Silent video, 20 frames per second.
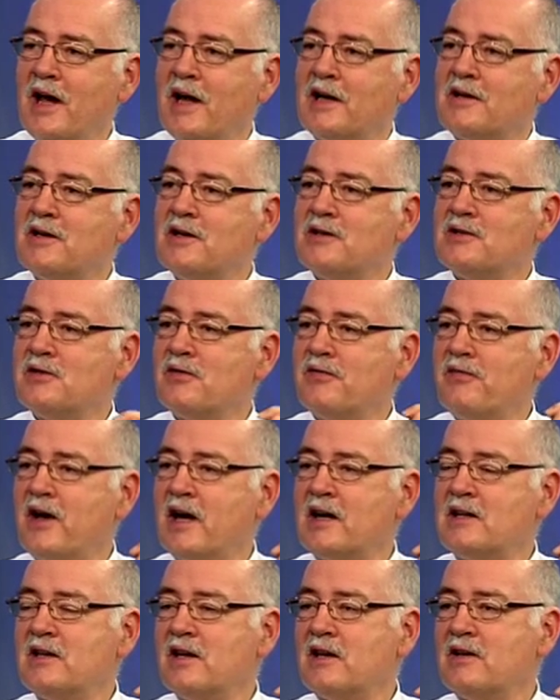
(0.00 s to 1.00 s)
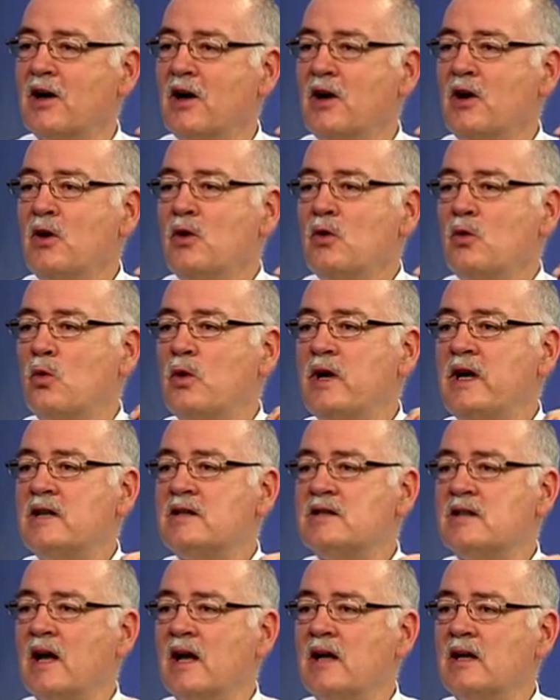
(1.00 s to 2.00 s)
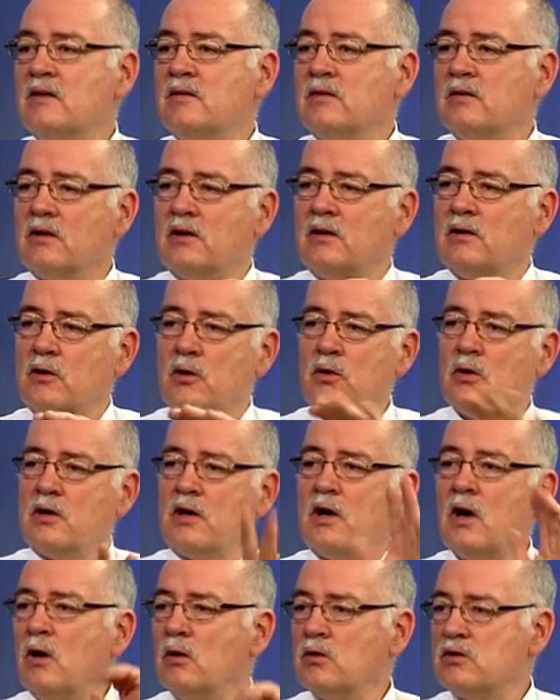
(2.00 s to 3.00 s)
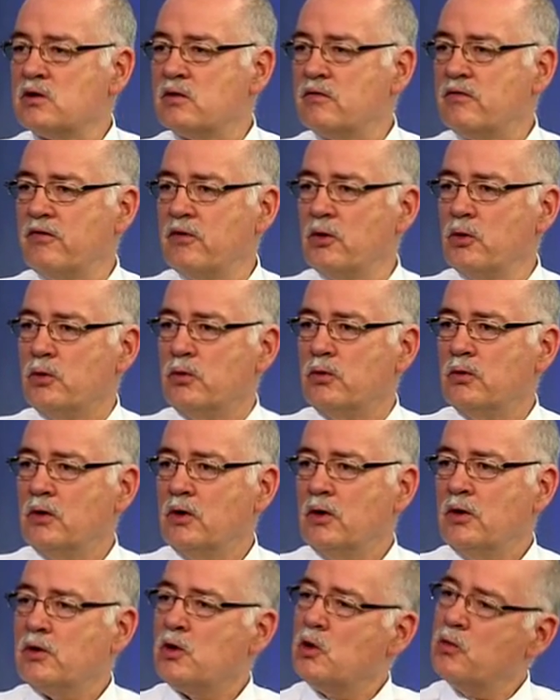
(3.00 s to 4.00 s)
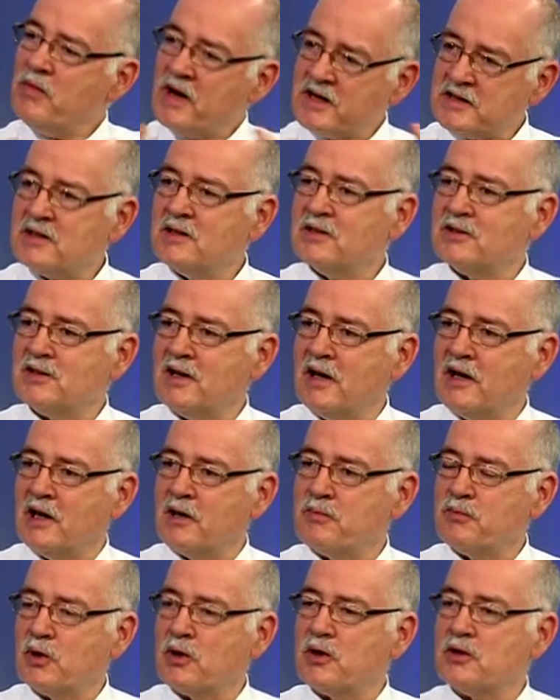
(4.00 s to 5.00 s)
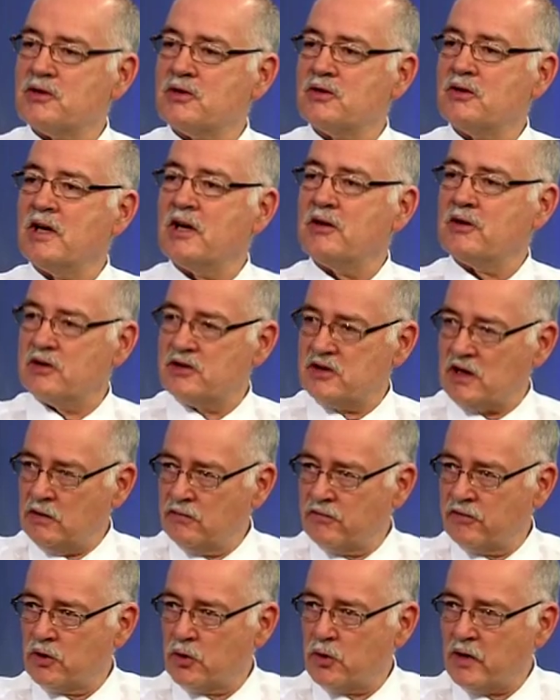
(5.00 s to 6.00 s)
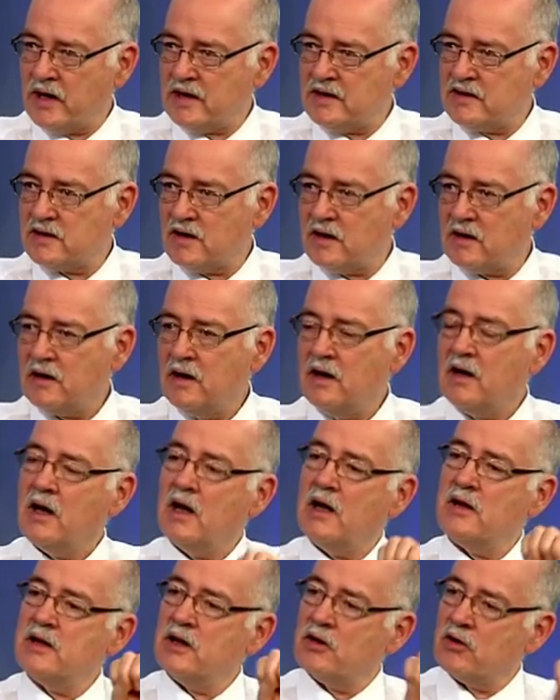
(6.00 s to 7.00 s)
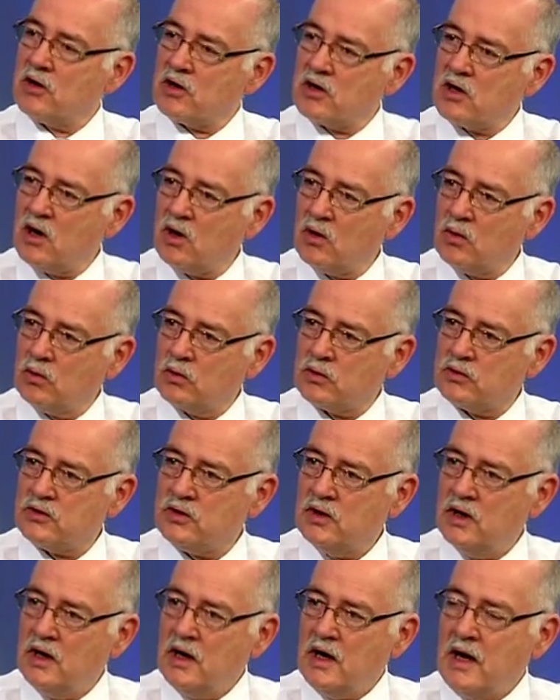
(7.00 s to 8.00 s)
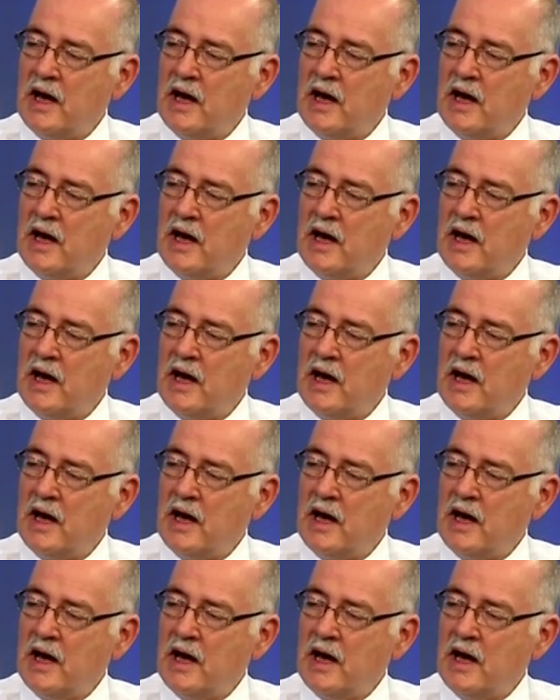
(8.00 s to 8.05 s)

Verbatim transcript: on that is the fact that we say colds and flu. Yeah. You mustn't say that, because there is influenza and there are colds.